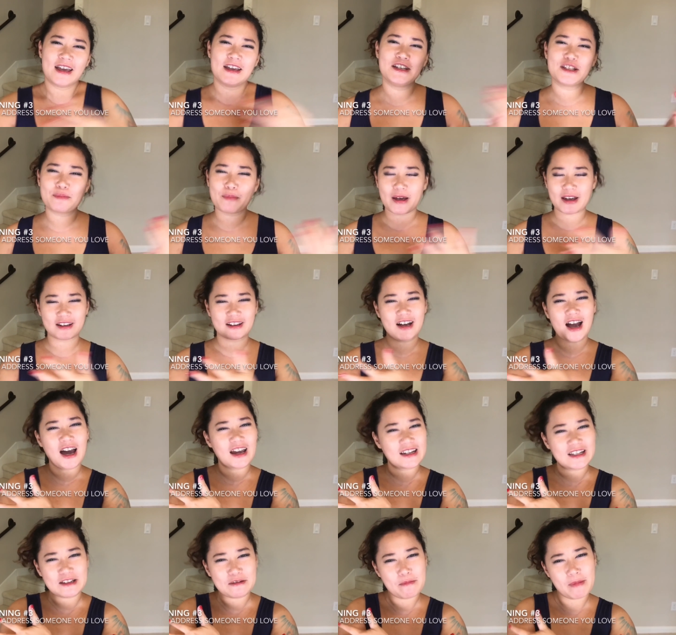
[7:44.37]
he's my
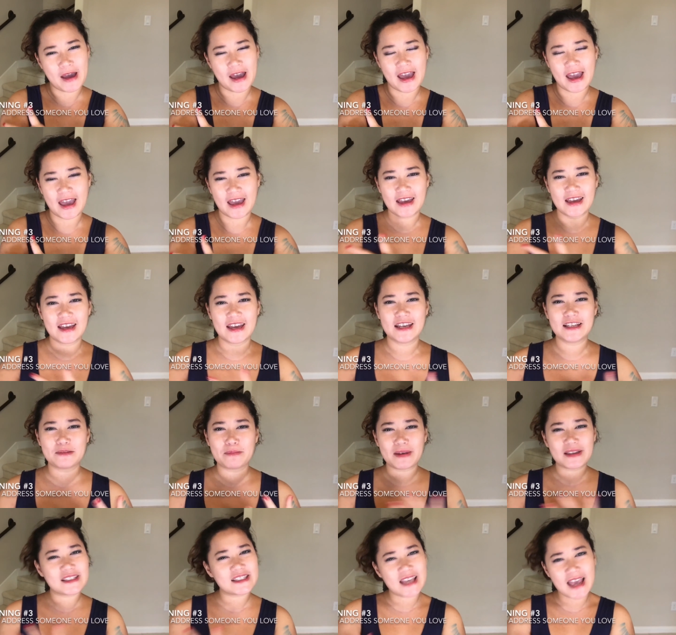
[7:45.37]
cuddly bear he's
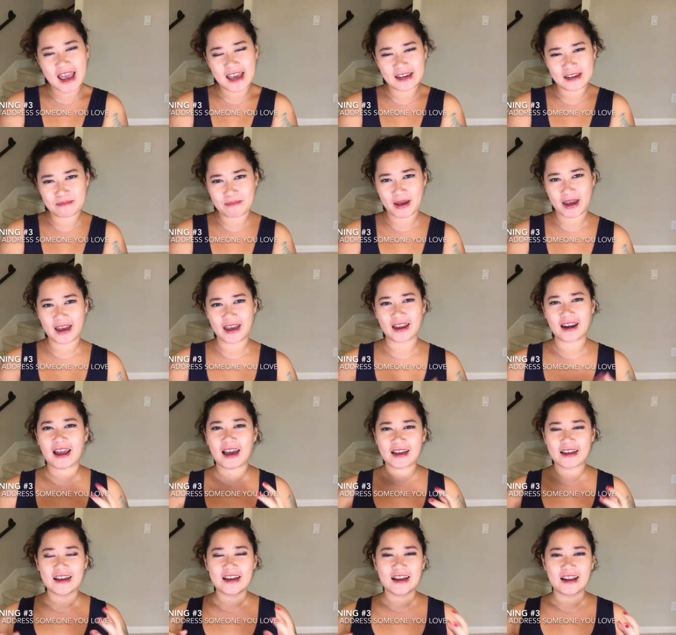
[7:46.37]
my teddy bear
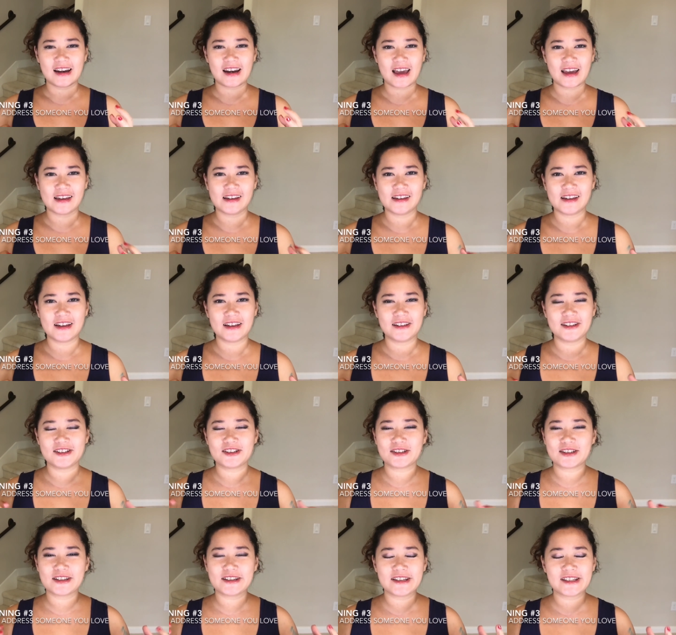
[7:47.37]
like like it, it,
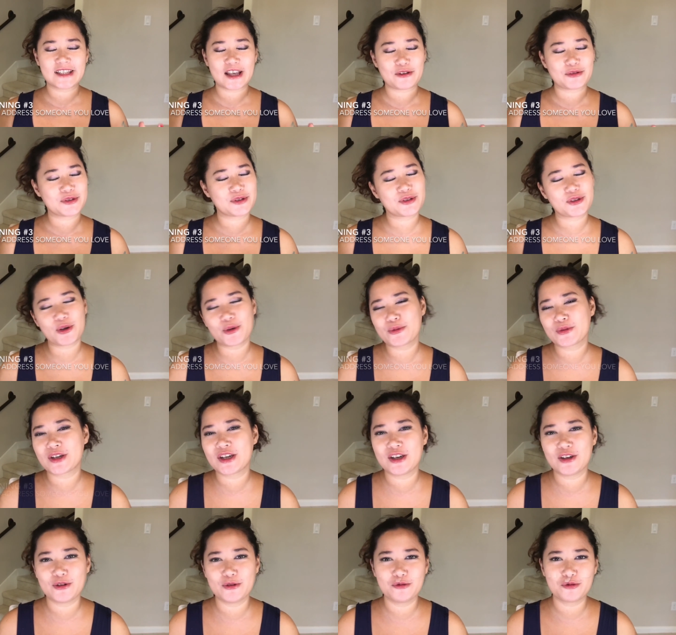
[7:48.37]
sounds so
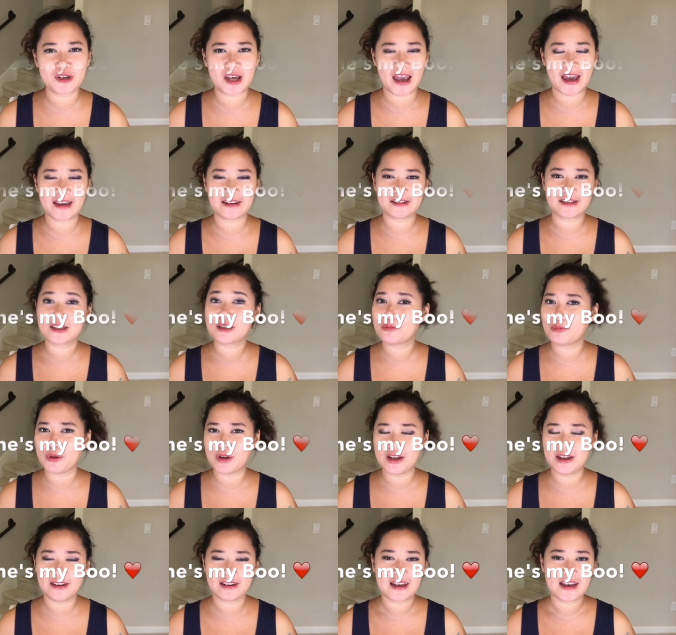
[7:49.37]
cute and
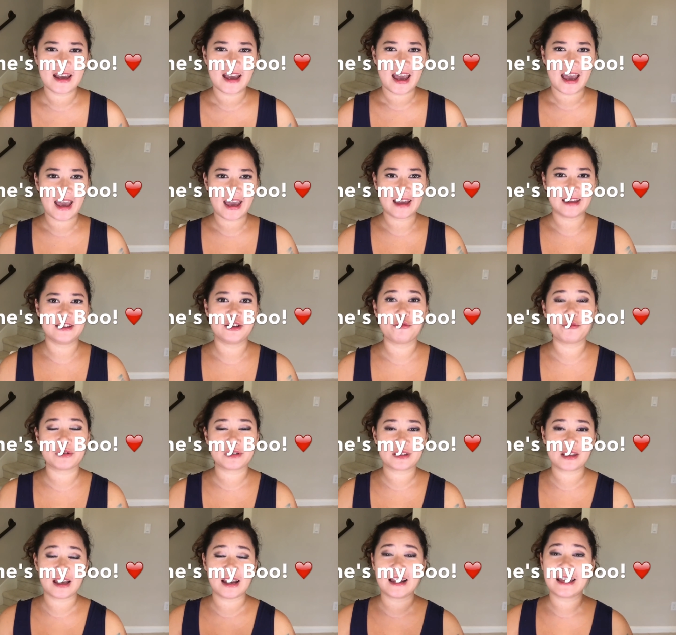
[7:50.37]
sweet and you will
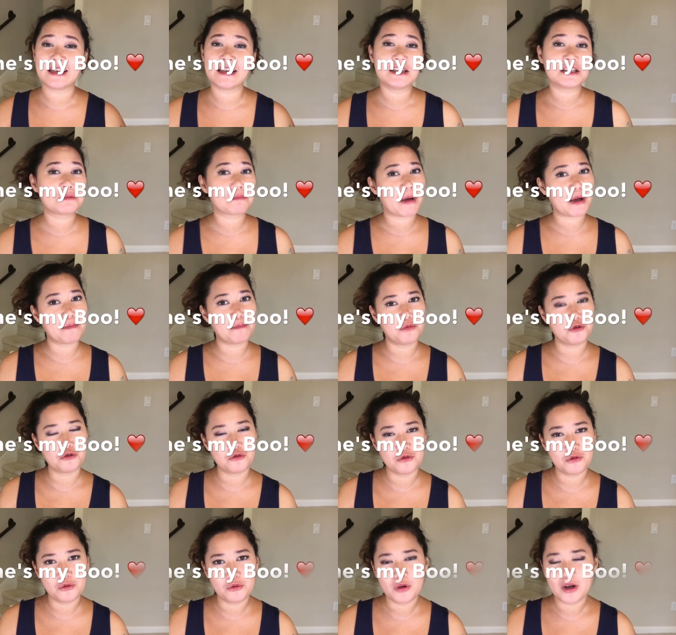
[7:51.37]
say like, he's my
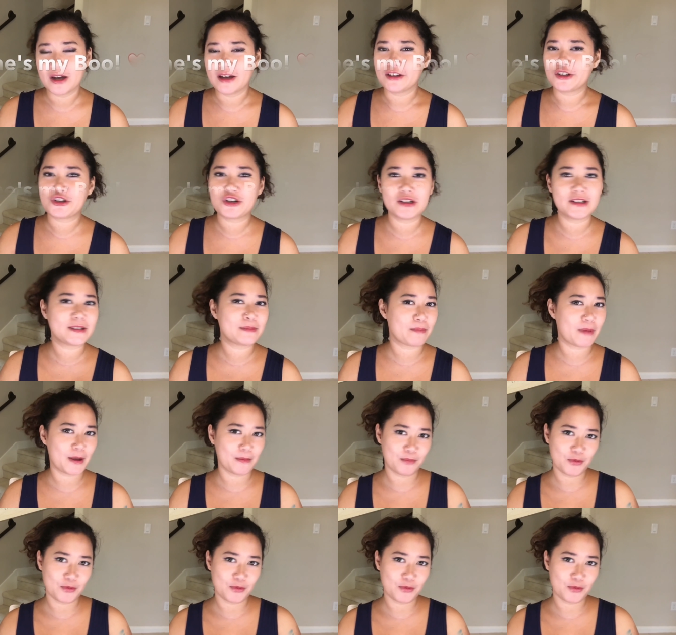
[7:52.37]
boo she's my